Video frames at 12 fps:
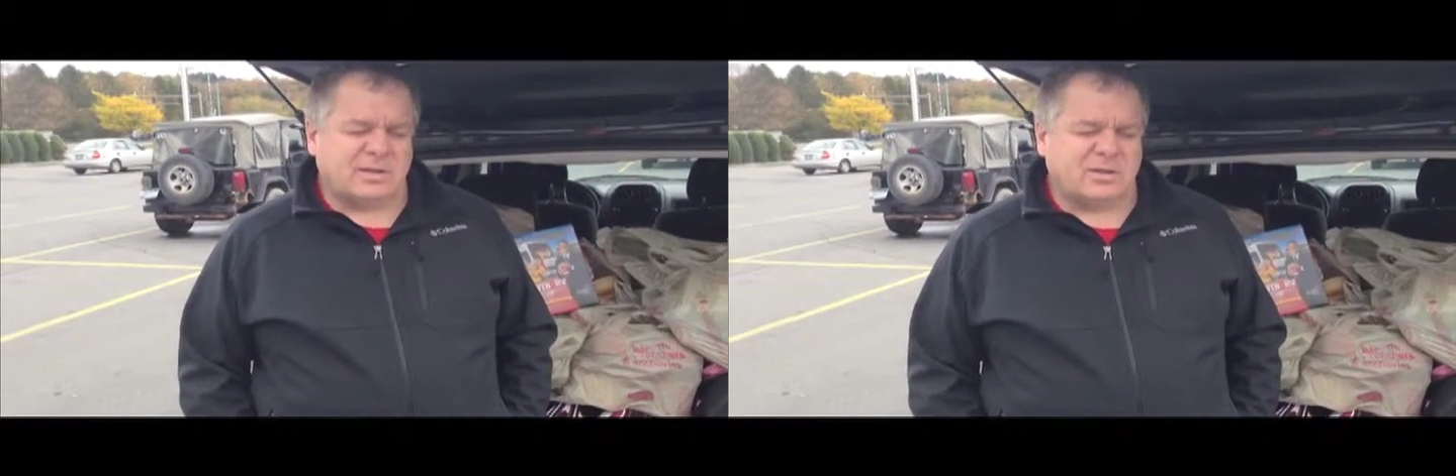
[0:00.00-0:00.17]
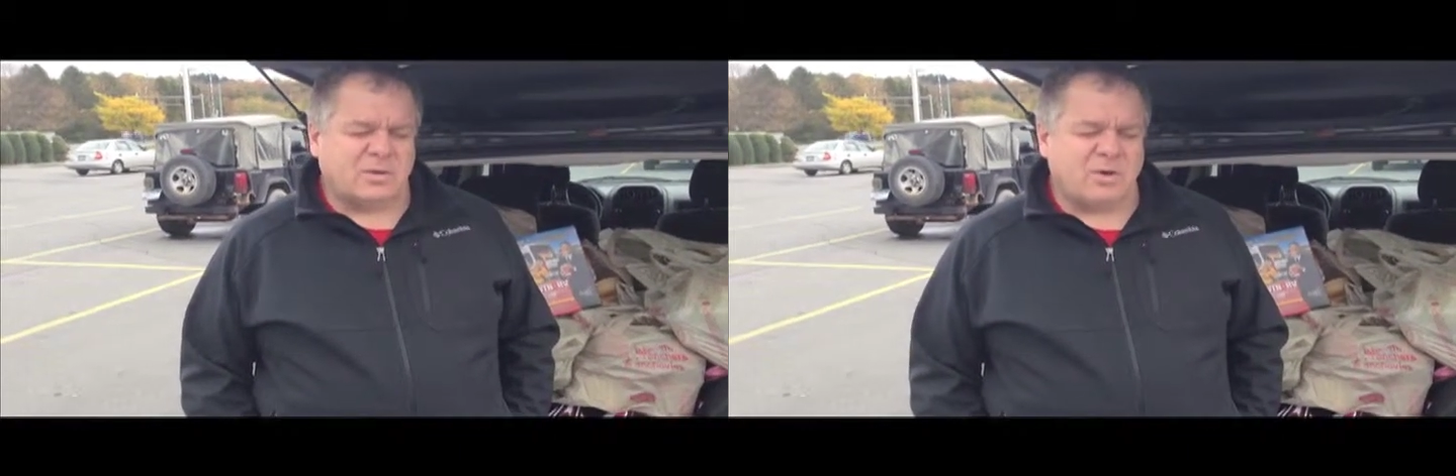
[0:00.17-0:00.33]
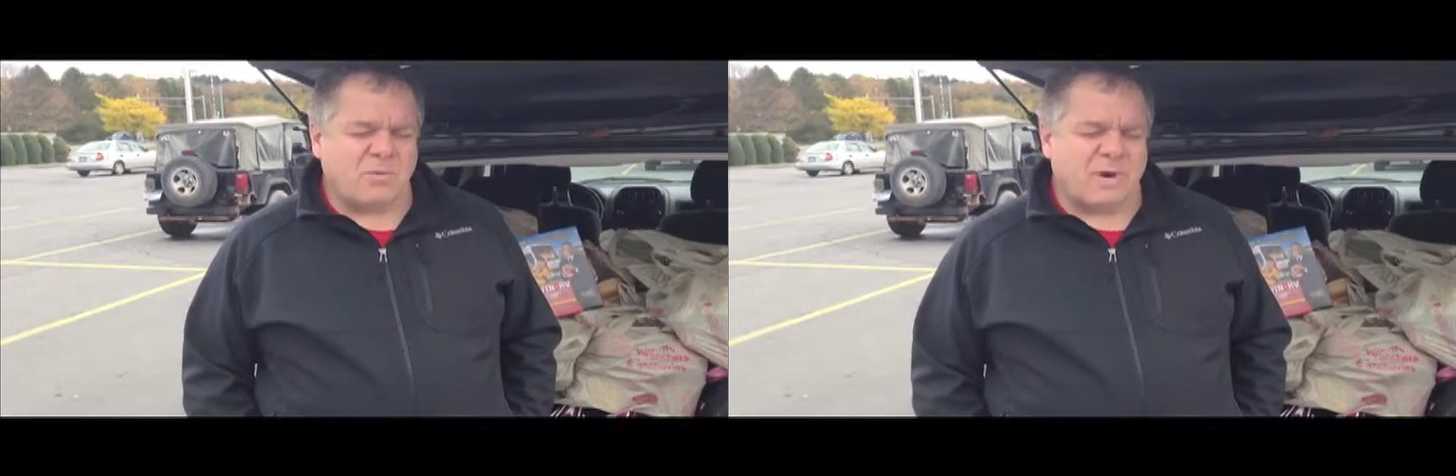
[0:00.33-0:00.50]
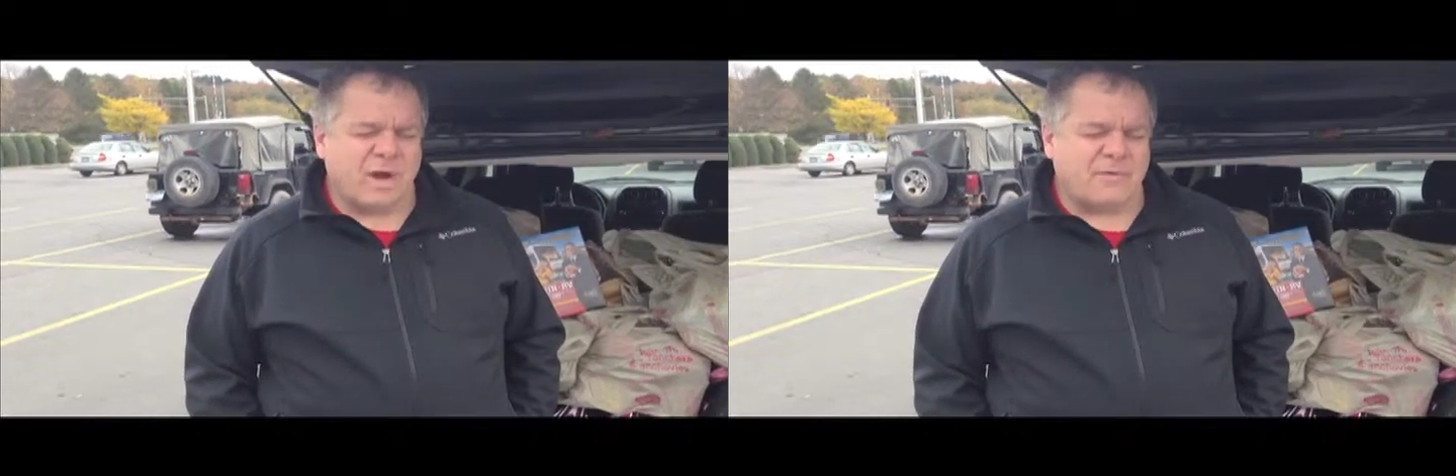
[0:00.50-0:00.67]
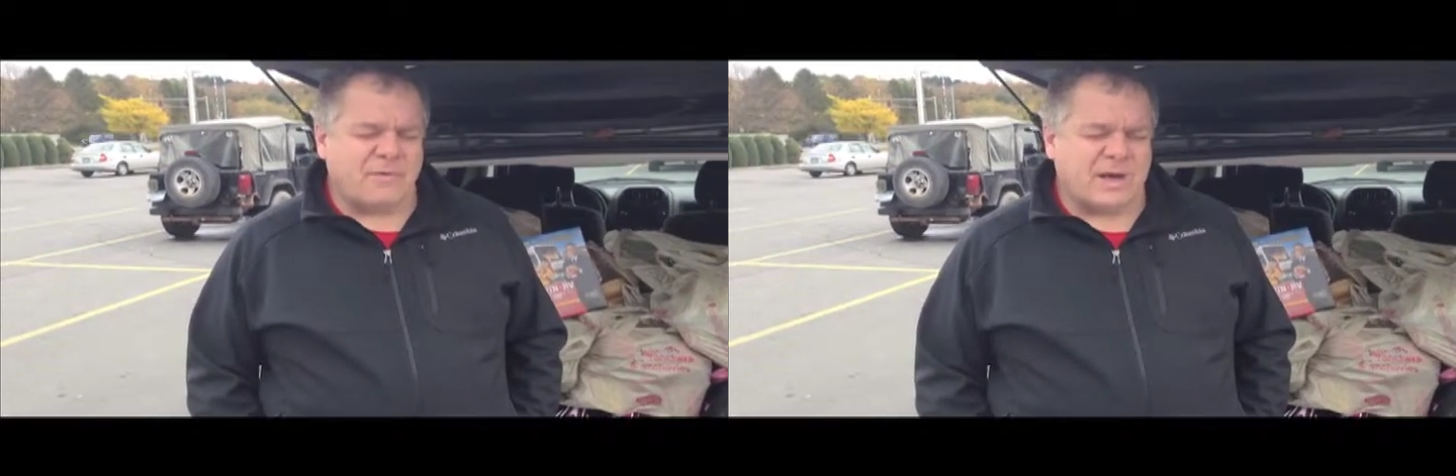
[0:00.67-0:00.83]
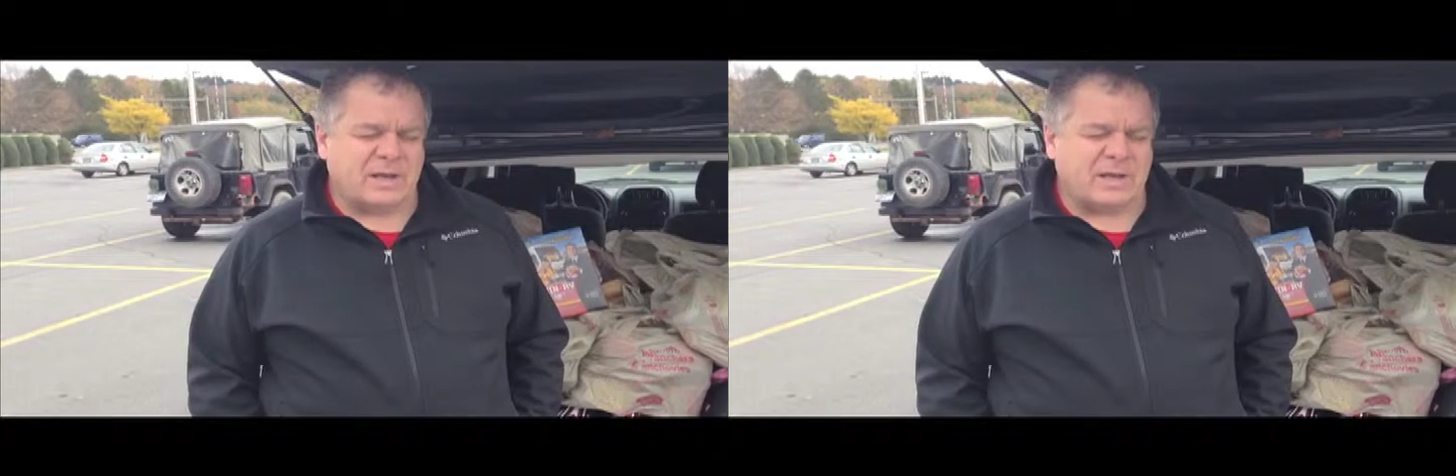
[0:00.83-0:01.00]
took a while
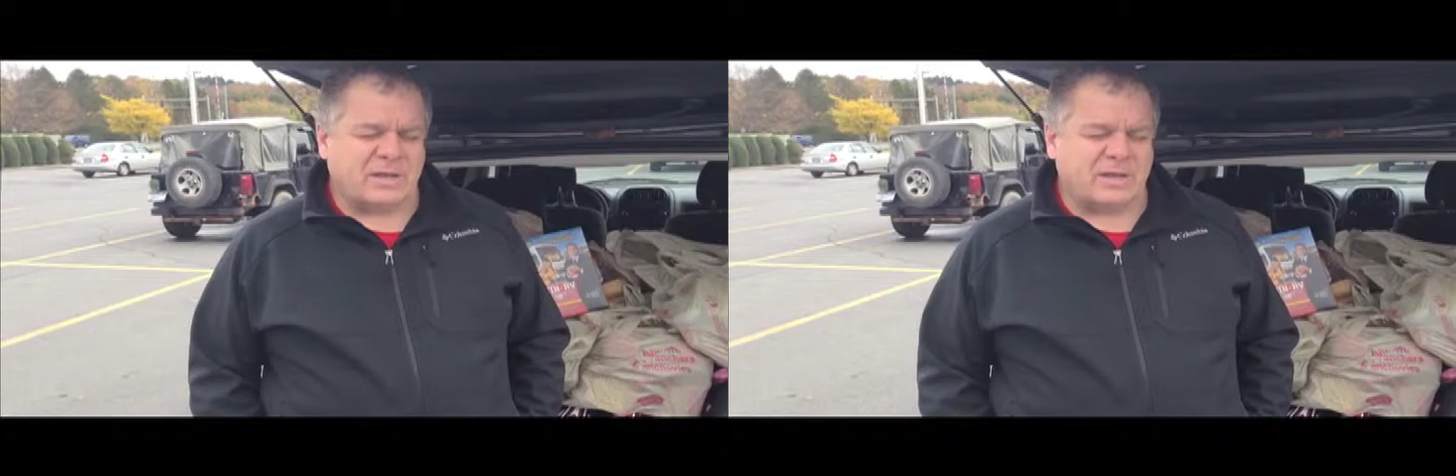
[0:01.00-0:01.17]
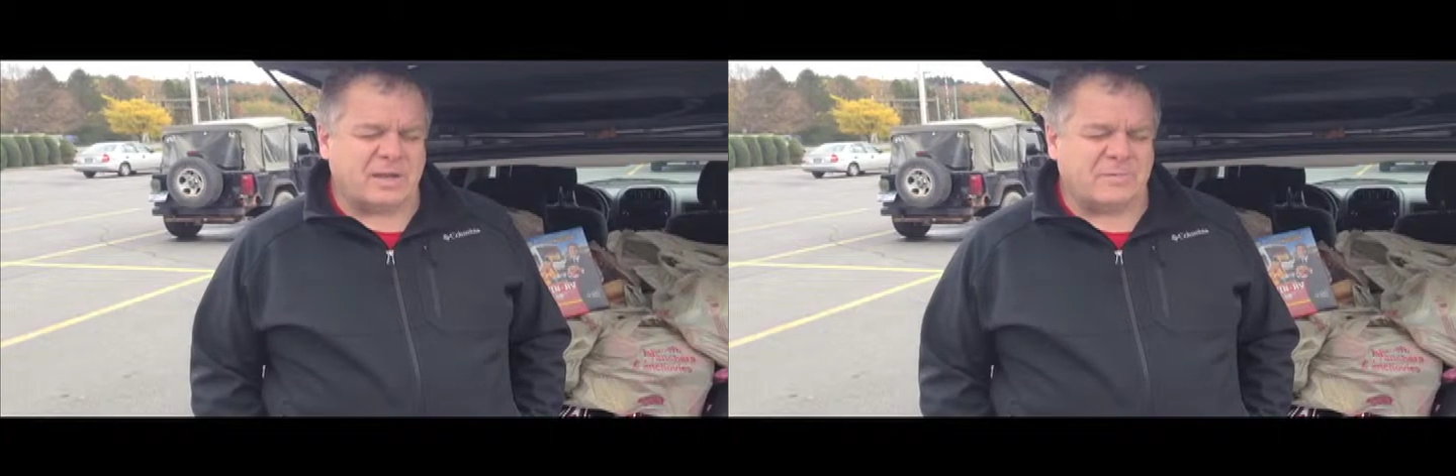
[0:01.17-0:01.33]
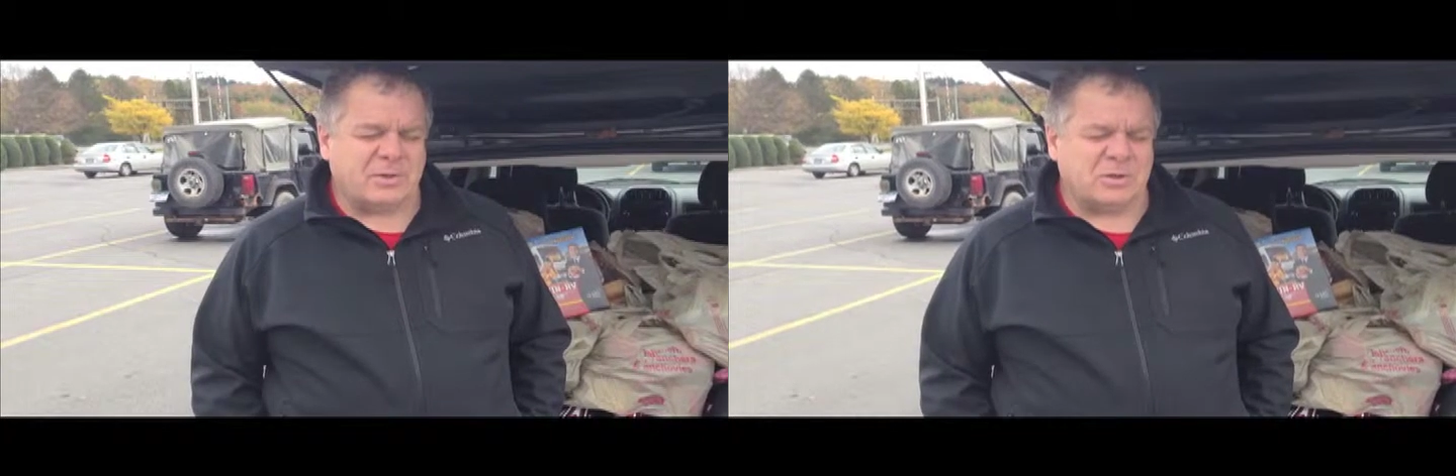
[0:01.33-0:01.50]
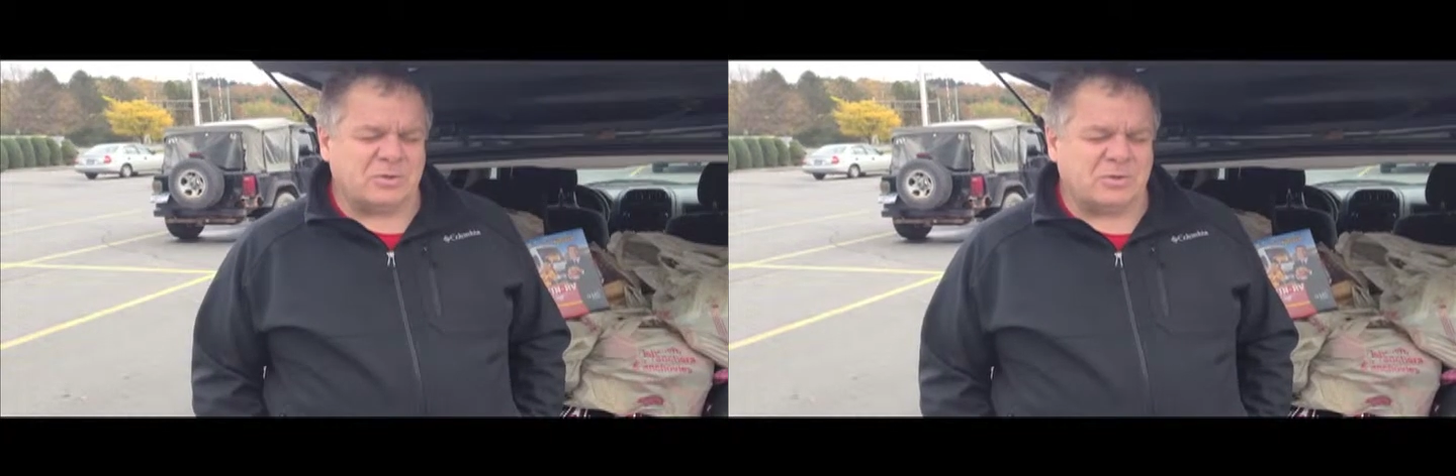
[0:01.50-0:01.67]
finding the lemon